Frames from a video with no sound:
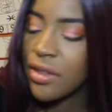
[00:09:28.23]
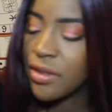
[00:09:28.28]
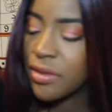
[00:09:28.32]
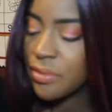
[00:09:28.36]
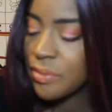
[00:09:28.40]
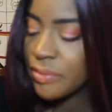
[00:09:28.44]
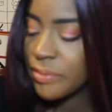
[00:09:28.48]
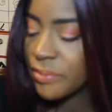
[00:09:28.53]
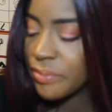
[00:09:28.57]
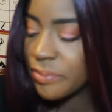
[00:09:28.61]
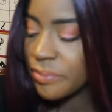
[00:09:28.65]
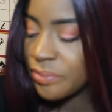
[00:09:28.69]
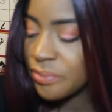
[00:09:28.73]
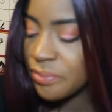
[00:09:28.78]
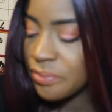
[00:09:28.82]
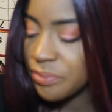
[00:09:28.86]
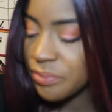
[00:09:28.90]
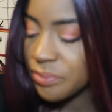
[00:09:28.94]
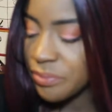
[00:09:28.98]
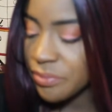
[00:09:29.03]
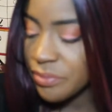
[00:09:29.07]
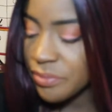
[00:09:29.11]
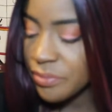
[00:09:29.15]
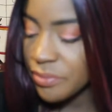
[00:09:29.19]

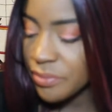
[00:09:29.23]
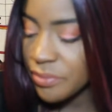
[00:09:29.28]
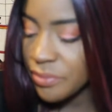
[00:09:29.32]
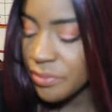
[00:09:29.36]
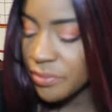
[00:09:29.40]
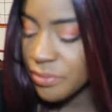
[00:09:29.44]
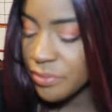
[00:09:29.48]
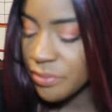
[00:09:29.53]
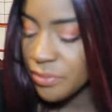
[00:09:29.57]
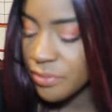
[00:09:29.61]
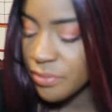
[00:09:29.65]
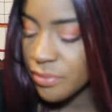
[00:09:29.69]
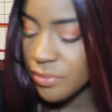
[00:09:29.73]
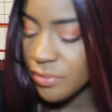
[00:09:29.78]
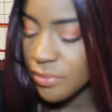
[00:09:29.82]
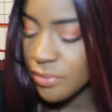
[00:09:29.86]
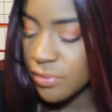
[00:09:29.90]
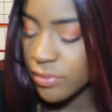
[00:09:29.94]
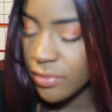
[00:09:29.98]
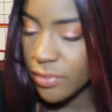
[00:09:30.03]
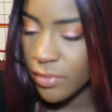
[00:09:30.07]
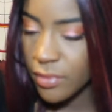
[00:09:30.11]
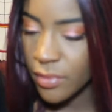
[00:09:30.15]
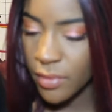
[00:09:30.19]

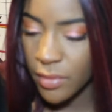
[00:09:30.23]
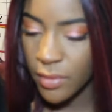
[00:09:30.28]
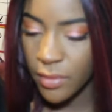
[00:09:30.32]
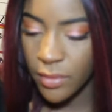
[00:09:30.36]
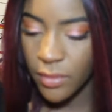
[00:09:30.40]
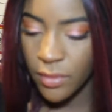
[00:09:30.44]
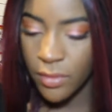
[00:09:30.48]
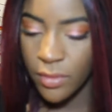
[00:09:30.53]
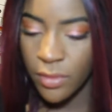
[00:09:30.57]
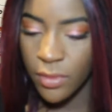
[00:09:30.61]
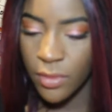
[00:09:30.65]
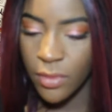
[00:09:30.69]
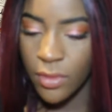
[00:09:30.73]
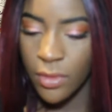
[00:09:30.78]
No one is speaking in this clip.